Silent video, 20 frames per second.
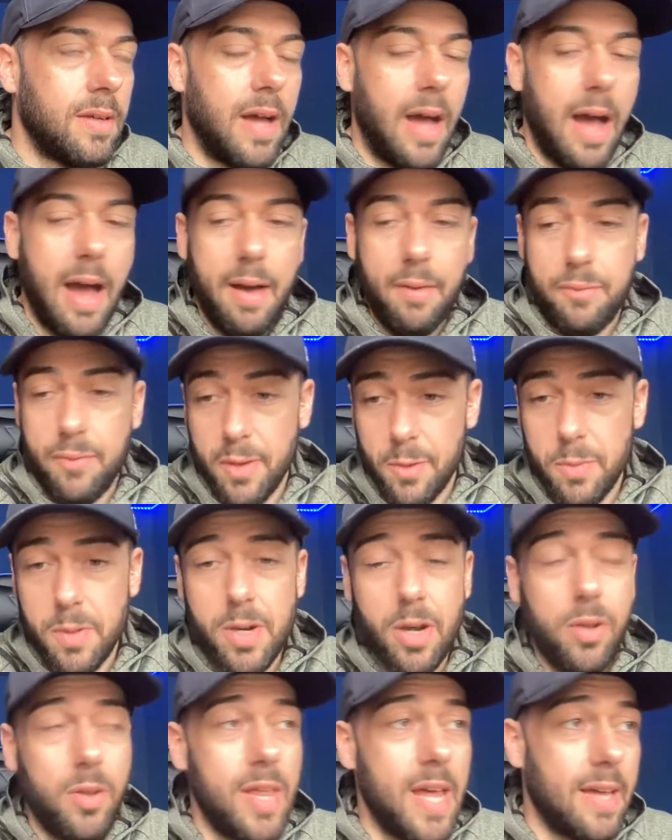I think we
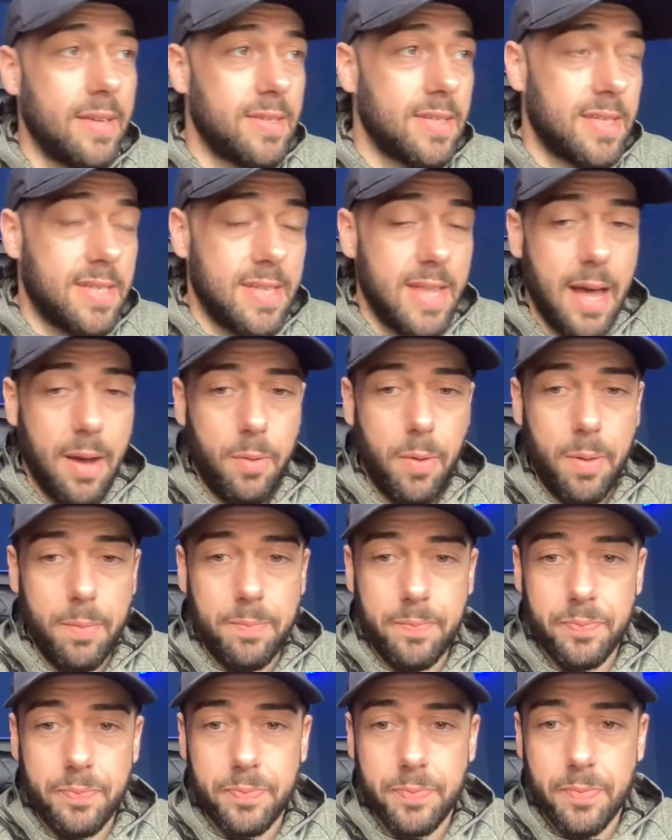know the answer to that
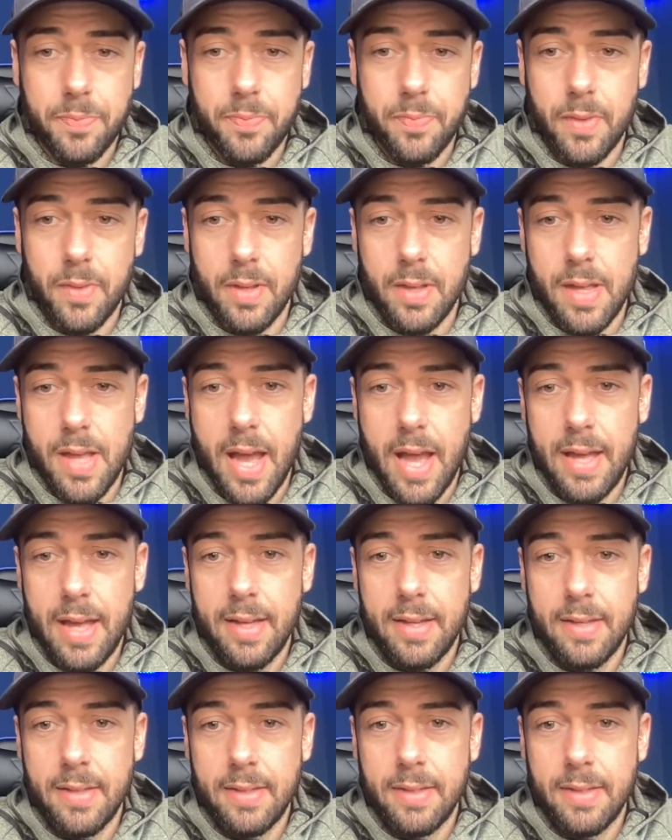one. Yeah?